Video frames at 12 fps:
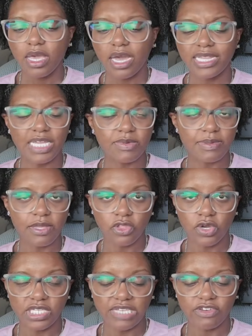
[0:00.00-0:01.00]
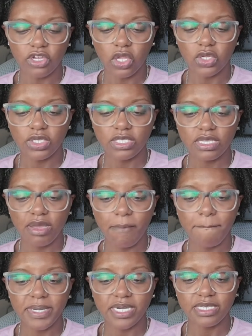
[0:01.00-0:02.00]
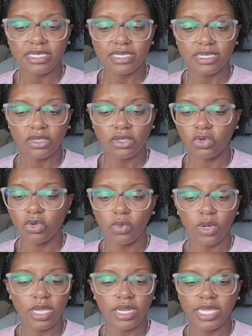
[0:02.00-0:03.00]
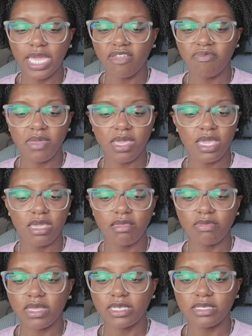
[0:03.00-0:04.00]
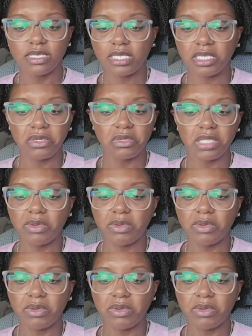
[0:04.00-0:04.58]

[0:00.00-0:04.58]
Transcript: I think it was about $37, but Google One gave me this deal.